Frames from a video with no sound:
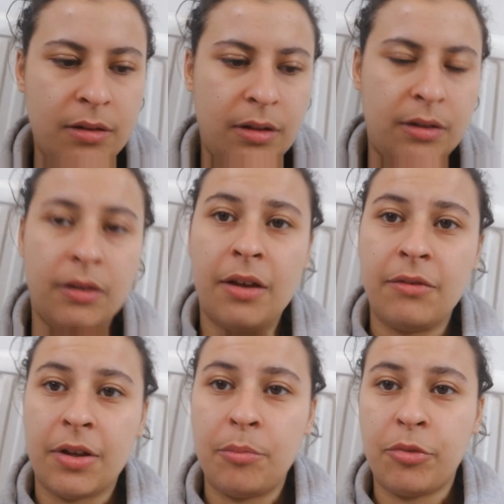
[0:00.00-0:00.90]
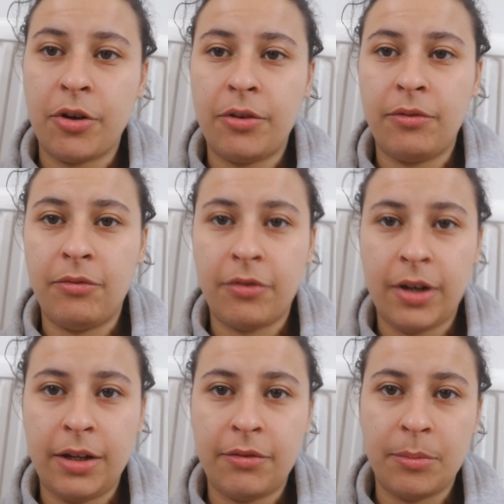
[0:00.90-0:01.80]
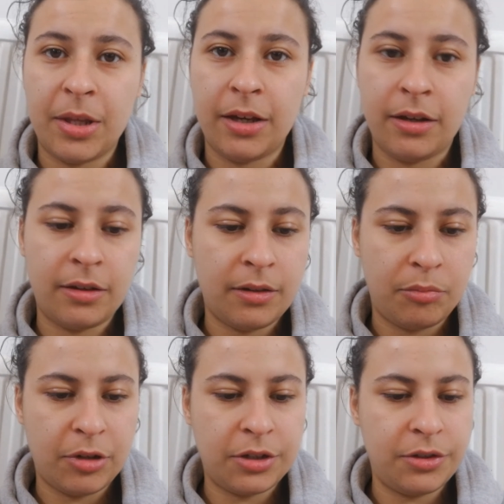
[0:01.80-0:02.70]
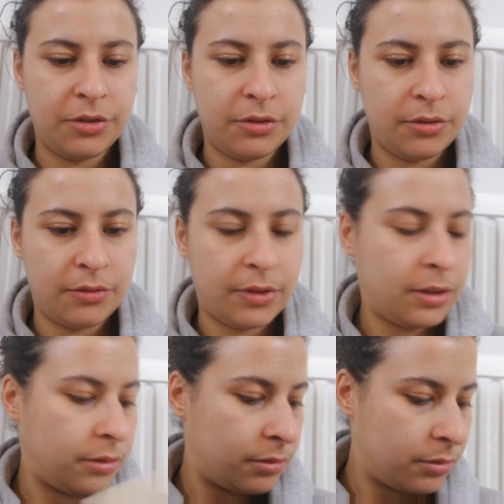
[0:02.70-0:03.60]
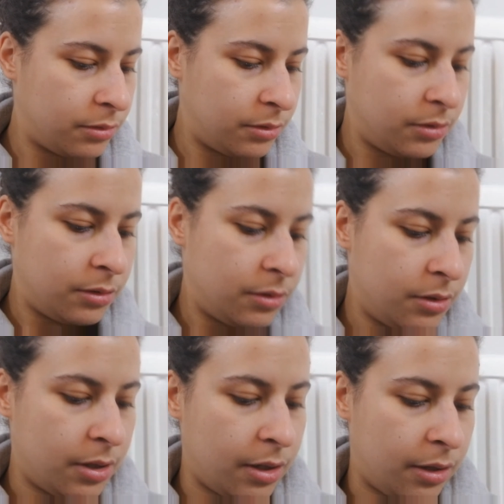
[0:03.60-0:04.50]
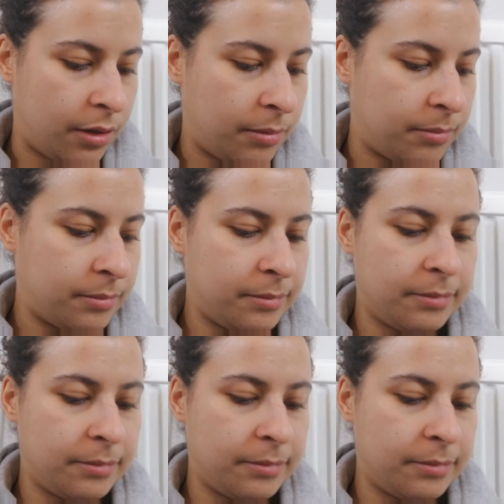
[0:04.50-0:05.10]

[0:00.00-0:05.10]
and they've like broken free from their oppression sort of thing um,